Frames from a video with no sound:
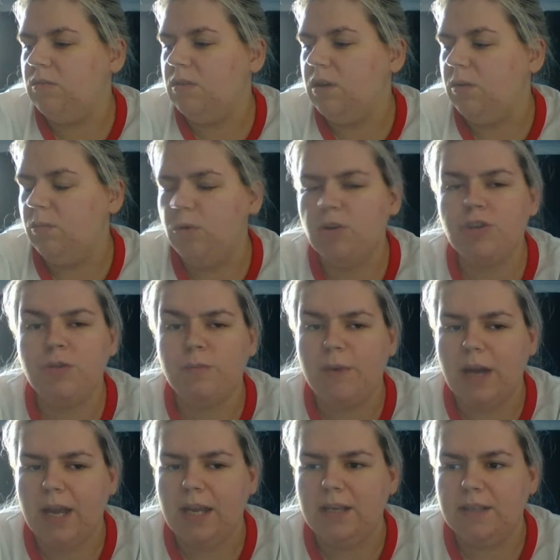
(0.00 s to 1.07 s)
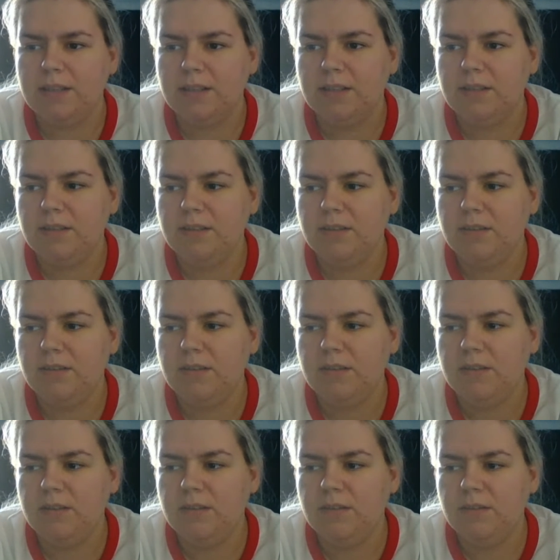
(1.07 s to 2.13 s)
emotion behind it
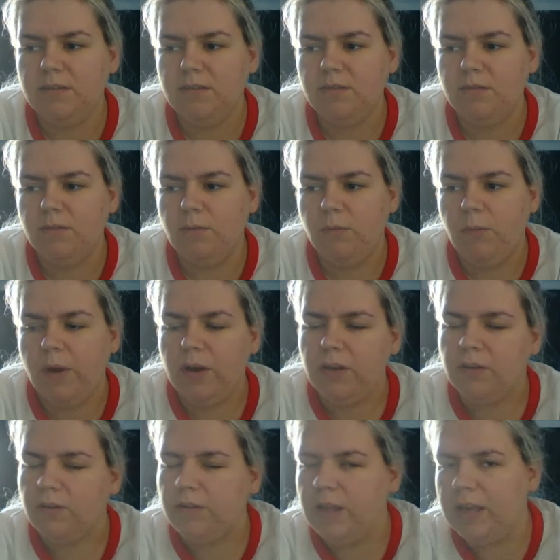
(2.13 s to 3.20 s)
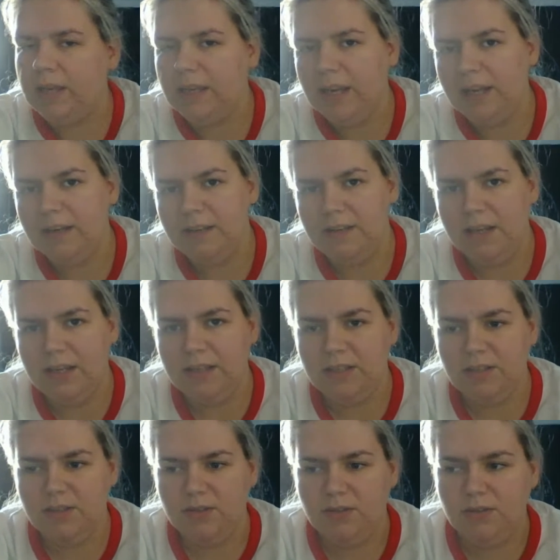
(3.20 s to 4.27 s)
when you're then getting
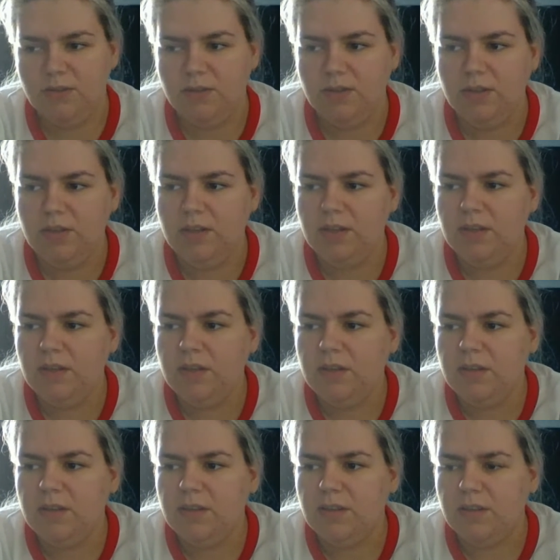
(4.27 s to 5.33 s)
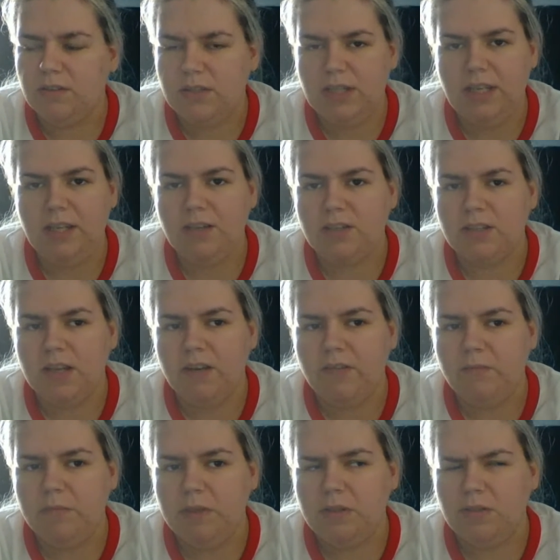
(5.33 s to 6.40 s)
into your teenage life
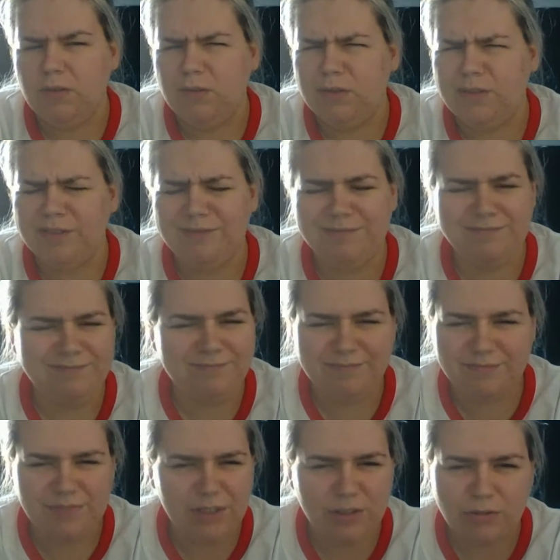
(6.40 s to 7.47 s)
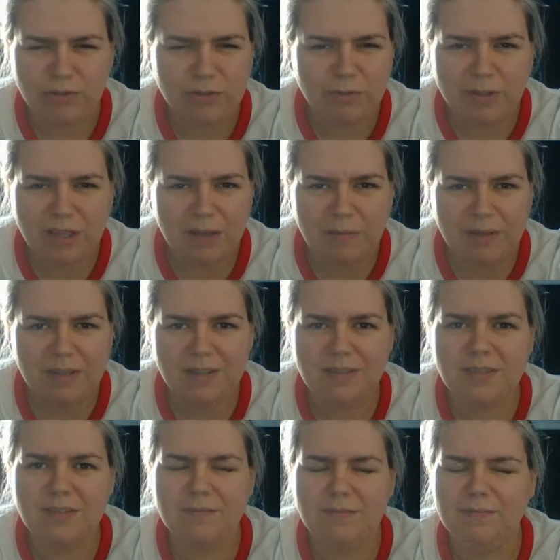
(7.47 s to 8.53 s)
and being told you don't know what that
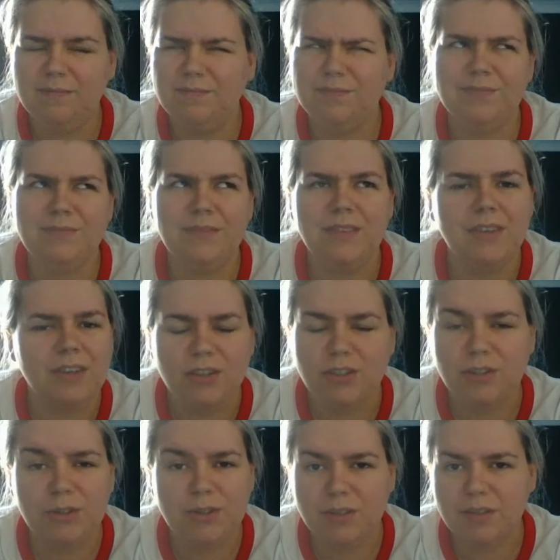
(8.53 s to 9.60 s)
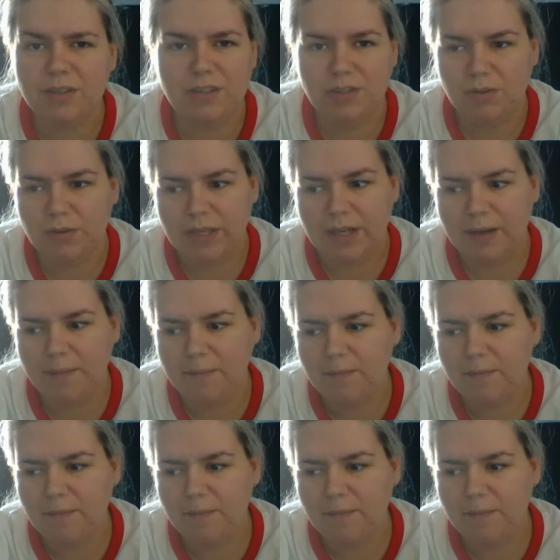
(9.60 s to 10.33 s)
means? You're too young to know that.